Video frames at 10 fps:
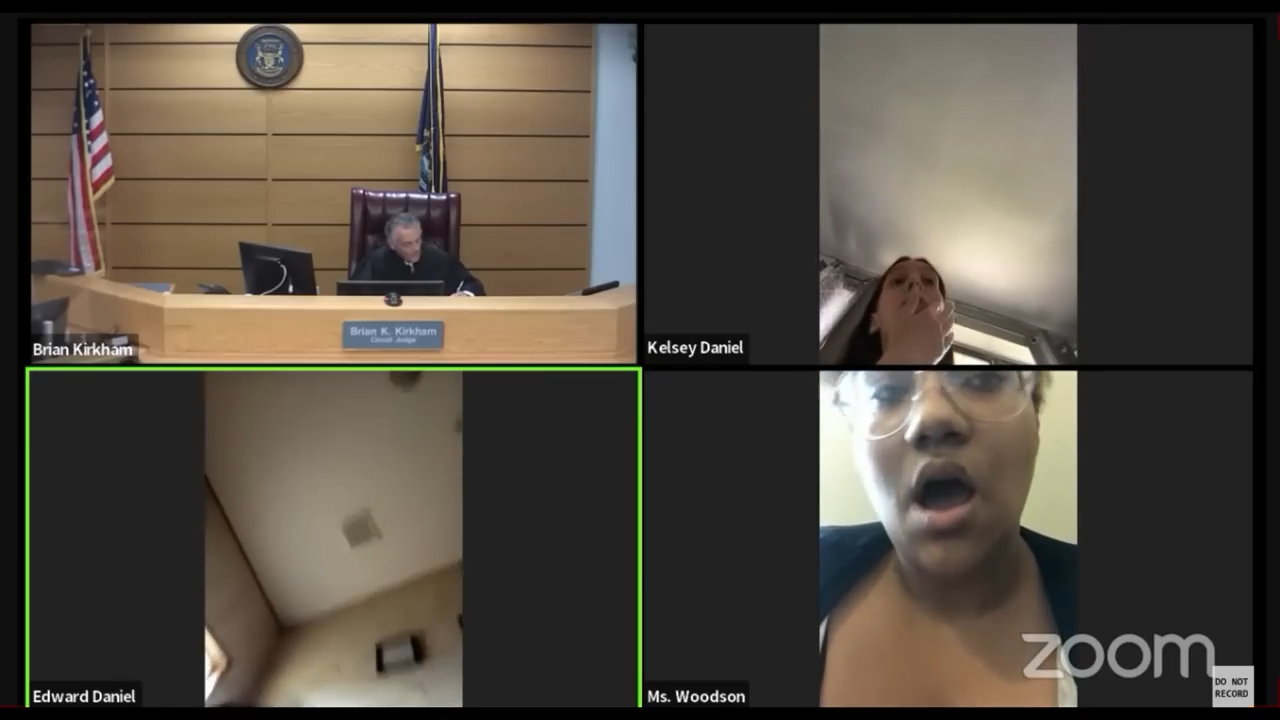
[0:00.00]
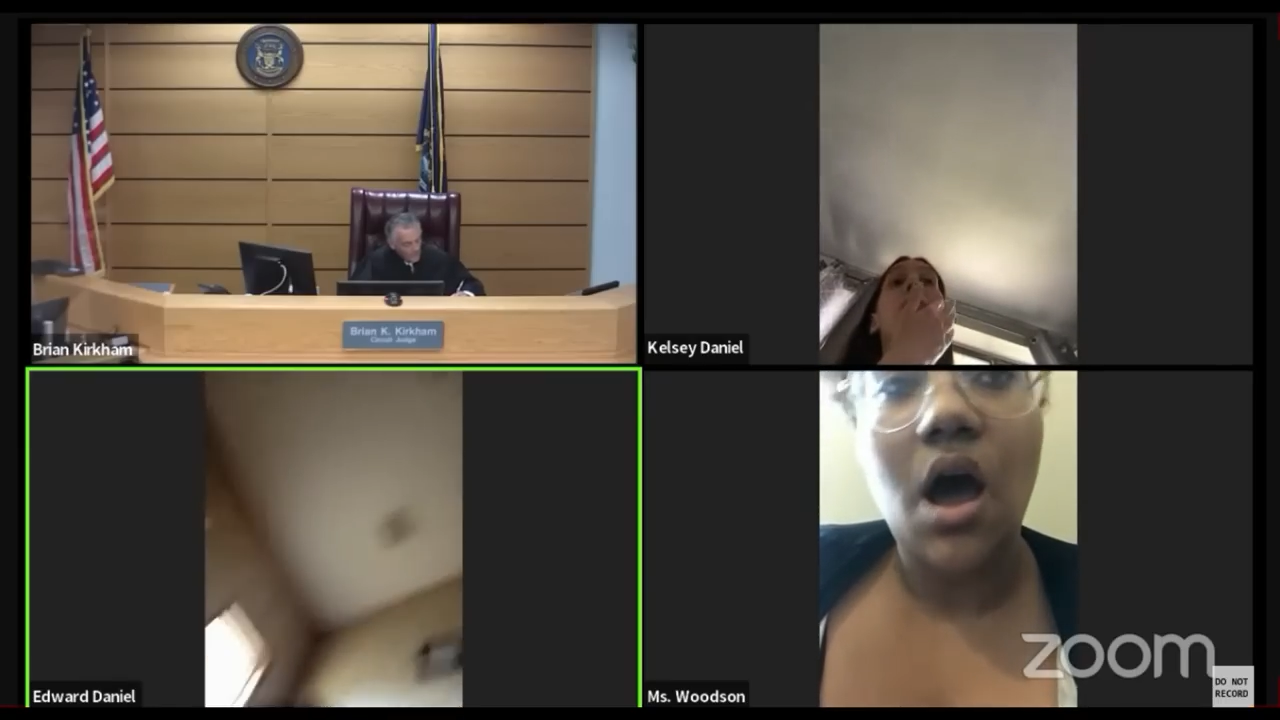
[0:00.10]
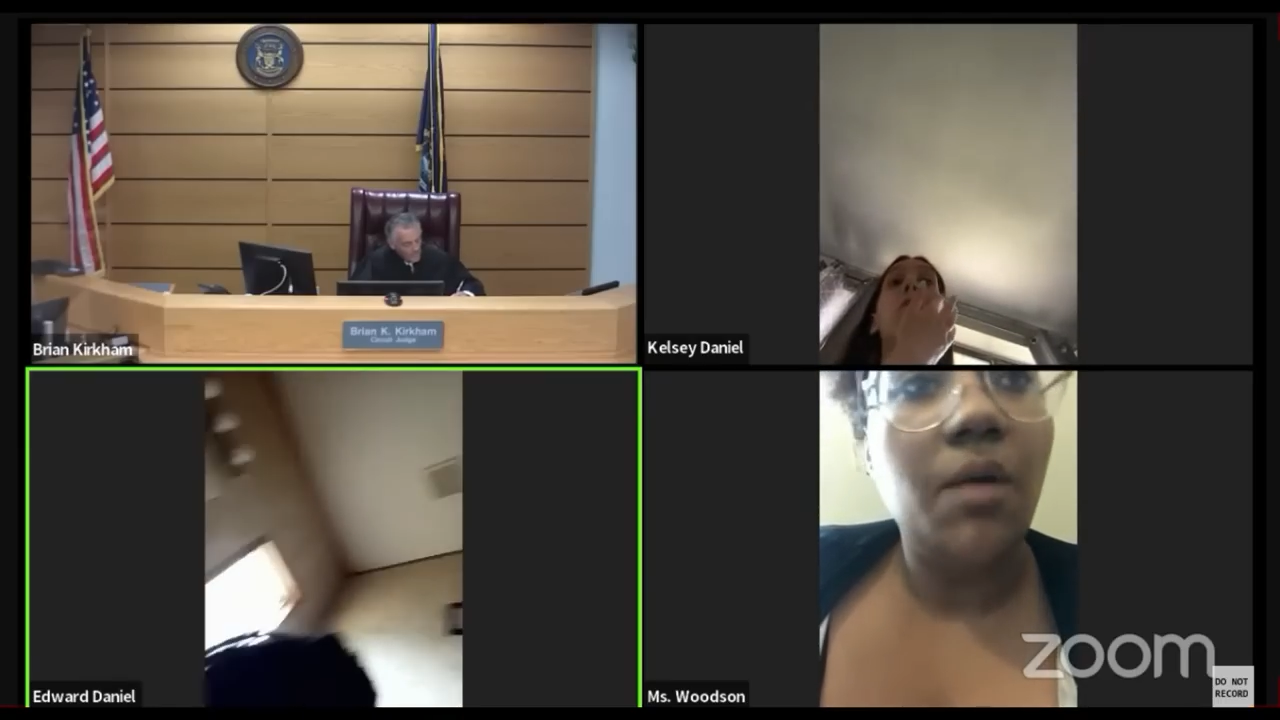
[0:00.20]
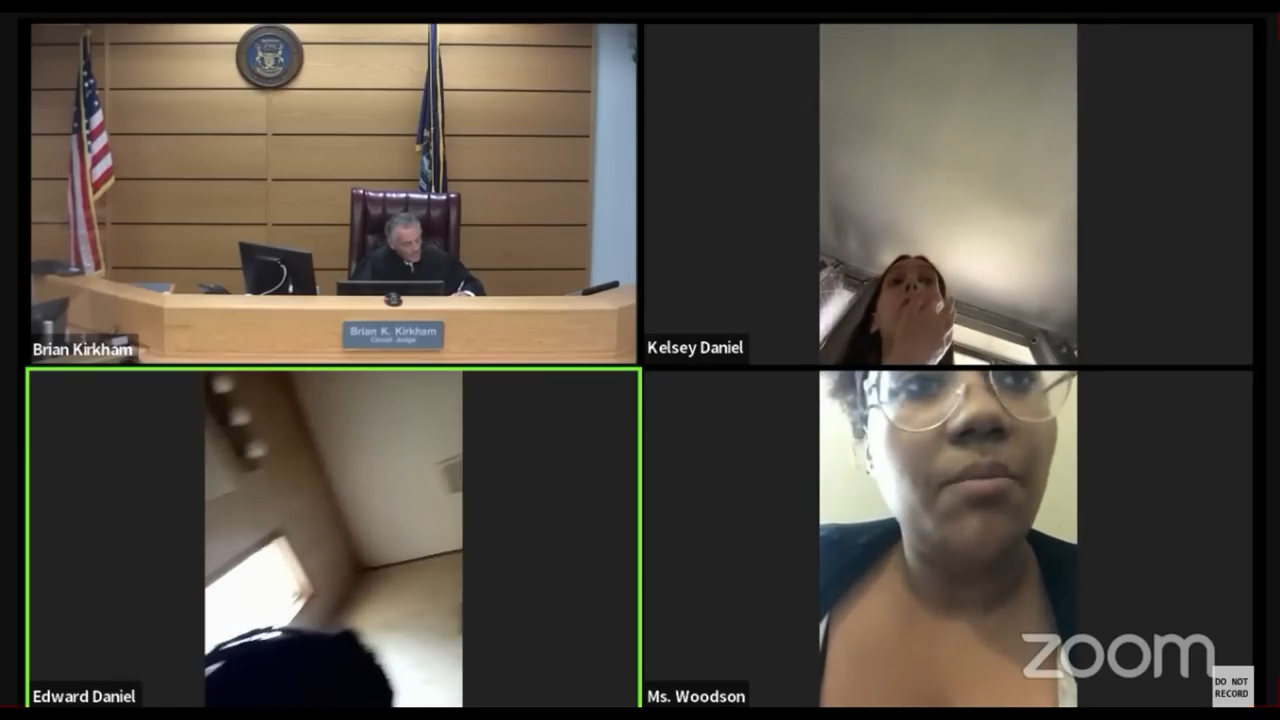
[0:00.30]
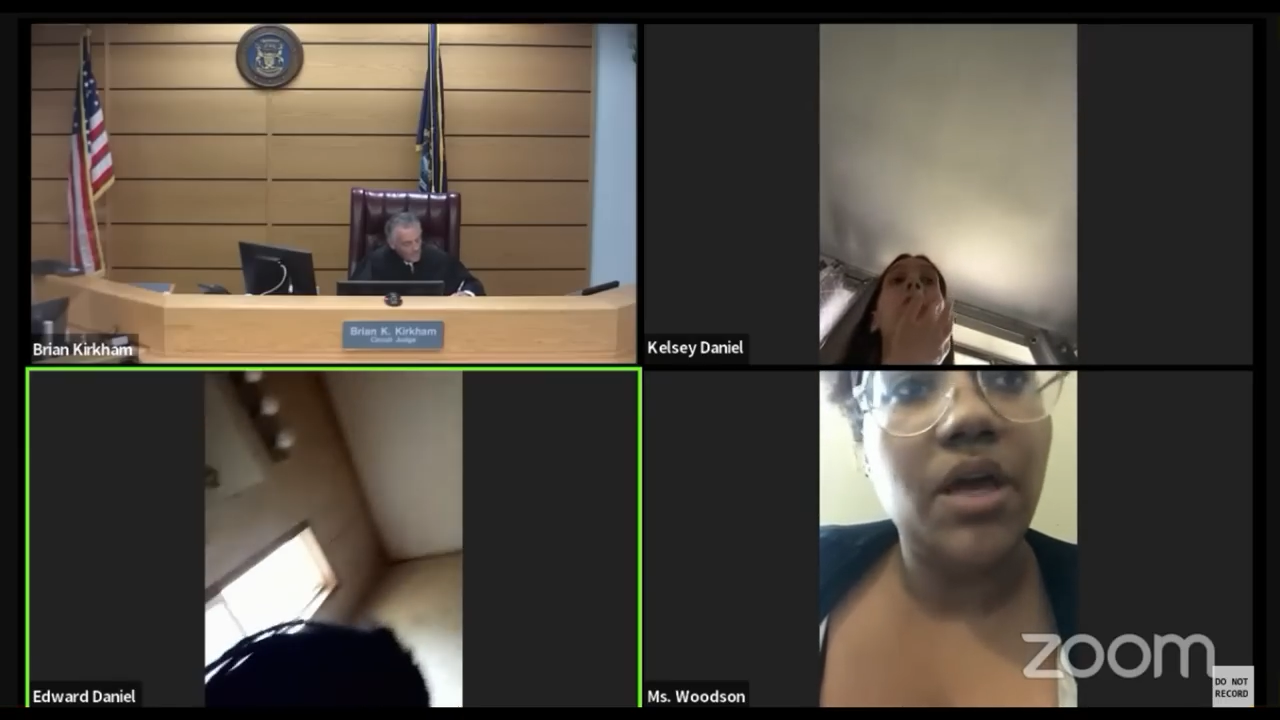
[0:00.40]

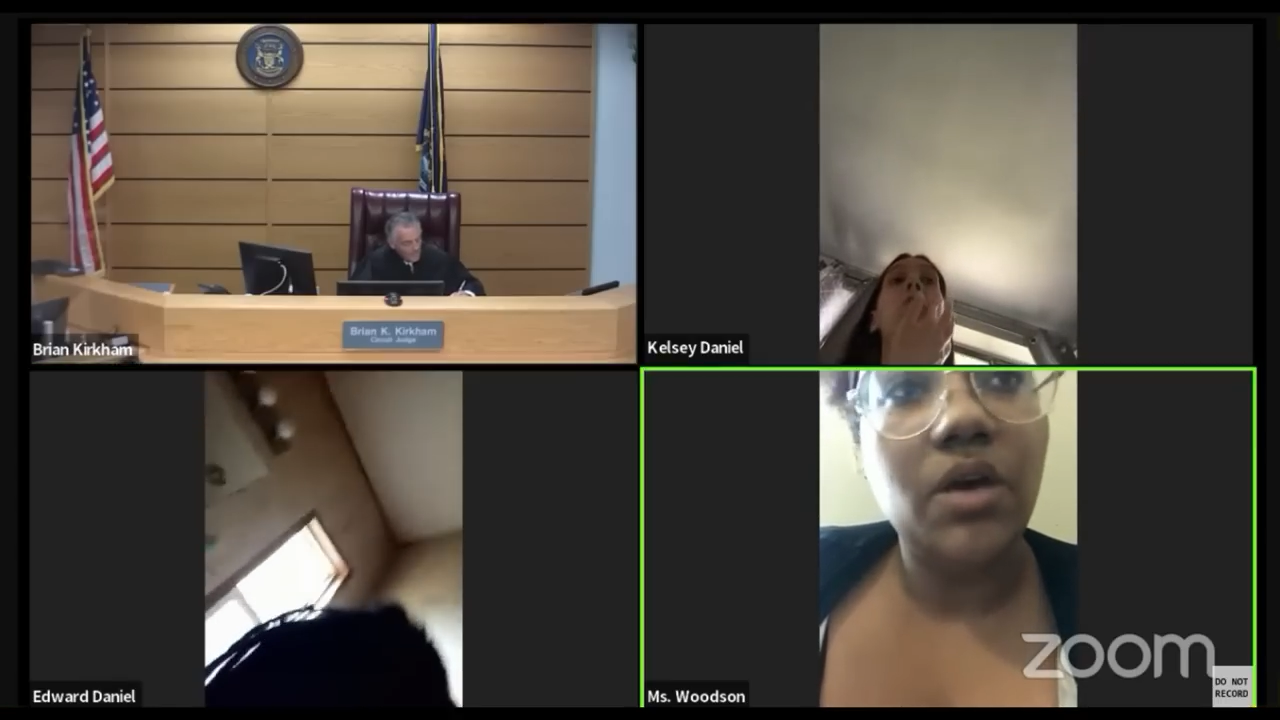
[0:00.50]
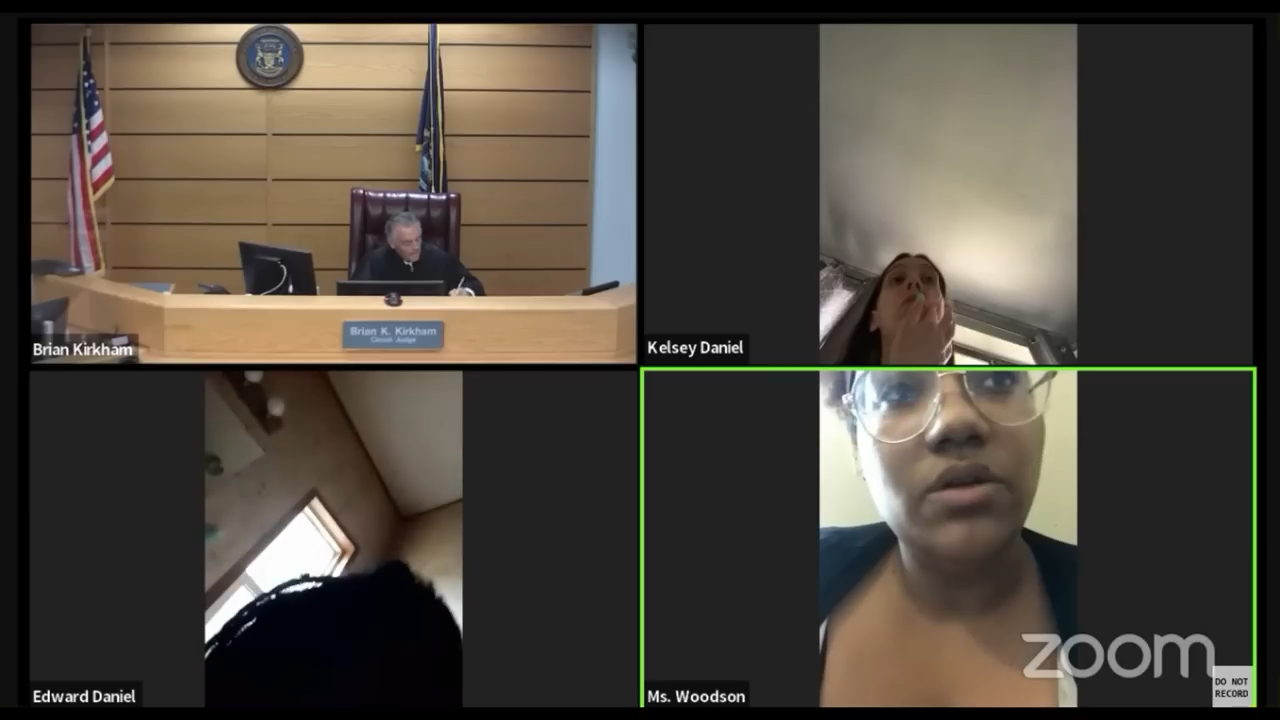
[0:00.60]
It